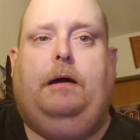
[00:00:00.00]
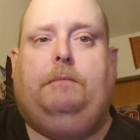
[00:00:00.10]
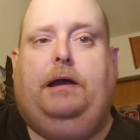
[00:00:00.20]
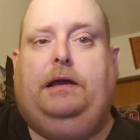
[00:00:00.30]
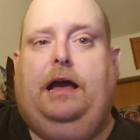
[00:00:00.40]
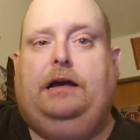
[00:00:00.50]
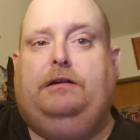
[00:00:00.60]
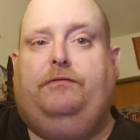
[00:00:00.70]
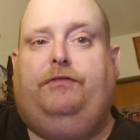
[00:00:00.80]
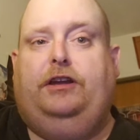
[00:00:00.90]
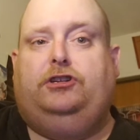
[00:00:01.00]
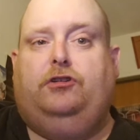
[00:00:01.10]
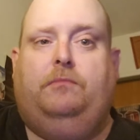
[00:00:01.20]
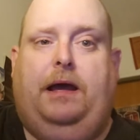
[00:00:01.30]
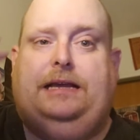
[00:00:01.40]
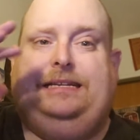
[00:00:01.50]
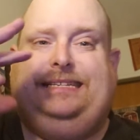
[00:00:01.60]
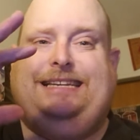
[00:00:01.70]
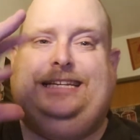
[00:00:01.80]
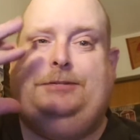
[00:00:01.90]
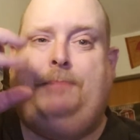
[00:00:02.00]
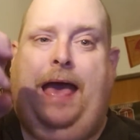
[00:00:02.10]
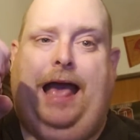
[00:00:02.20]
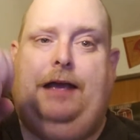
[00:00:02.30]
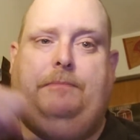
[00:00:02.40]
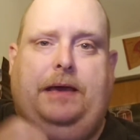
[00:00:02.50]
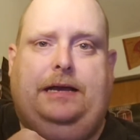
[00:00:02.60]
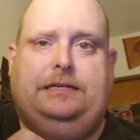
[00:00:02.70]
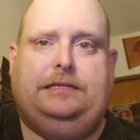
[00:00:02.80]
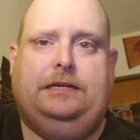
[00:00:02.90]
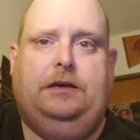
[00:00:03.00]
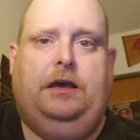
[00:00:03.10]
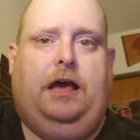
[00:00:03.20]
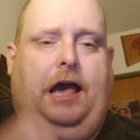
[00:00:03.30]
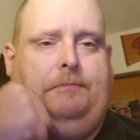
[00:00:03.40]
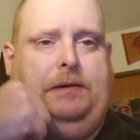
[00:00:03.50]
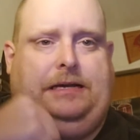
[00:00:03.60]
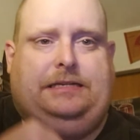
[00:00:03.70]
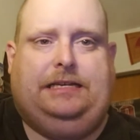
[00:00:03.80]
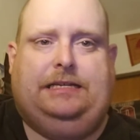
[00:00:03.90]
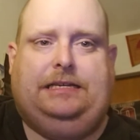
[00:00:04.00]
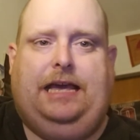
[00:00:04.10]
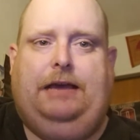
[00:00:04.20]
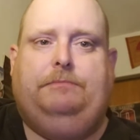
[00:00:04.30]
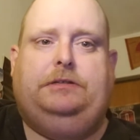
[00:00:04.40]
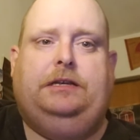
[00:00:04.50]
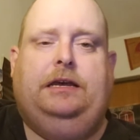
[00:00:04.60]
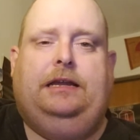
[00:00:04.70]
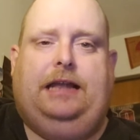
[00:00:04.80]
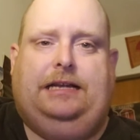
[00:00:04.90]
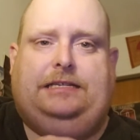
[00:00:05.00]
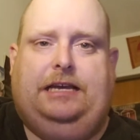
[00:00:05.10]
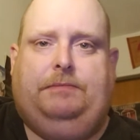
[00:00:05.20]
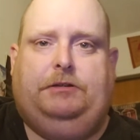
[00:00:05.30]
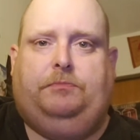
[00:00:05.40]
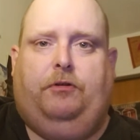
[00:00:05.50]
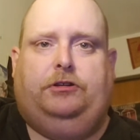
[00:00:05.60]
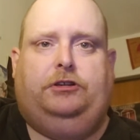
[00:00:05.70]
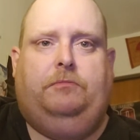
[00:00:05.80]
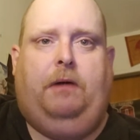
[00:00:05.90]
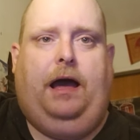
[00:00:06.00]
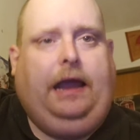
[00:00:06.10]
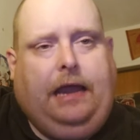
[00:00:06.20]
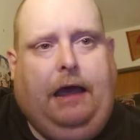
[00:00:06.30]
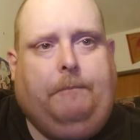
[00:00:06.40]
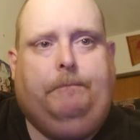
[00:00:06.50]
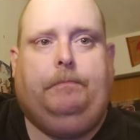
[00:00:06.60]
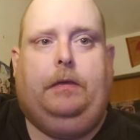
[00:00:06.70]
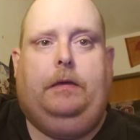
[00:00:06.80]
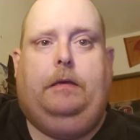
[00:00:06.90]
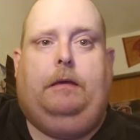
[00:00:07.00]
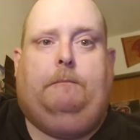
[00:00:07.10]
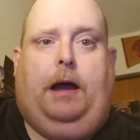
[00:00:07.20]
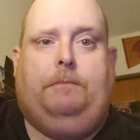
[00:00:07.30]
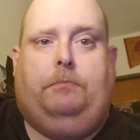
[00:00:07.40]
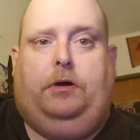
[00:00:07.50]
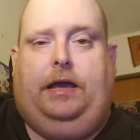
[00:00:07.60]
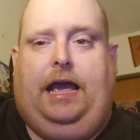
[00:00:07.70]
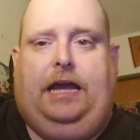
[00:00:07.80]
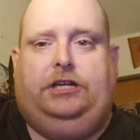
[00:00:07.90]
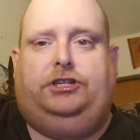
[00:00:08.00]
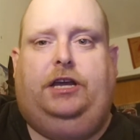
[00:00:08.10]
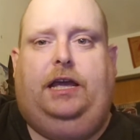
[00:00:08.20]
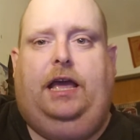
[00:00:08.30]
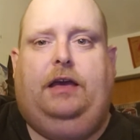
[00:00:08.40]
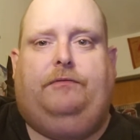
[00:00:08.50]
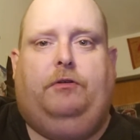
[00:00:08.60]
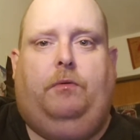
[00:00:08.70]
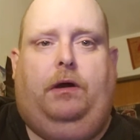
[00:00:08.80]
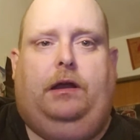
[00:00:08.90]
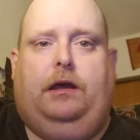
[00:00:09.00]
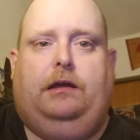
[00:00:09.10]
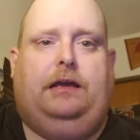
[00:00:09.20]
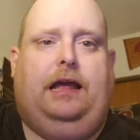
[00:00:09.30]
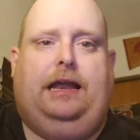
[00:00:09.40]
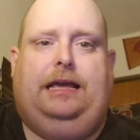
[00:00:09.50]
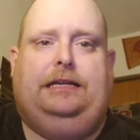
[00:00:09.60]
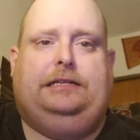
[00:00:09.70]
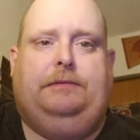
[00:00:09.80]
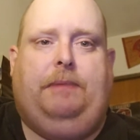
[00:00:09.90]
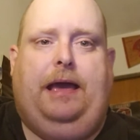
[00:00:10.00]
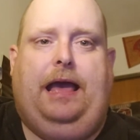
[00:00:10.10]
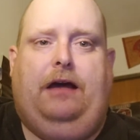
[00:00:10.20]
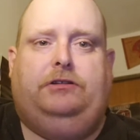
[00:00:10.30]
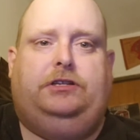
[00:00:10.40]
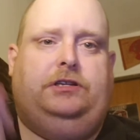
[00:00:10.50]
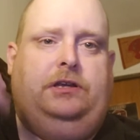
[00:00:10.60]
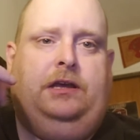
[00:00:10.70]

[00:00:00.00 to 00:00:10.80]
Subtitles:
my six-pack picks. I pick six games. That segment's brought to you by MyBookieAG. If you want to get easy payouts,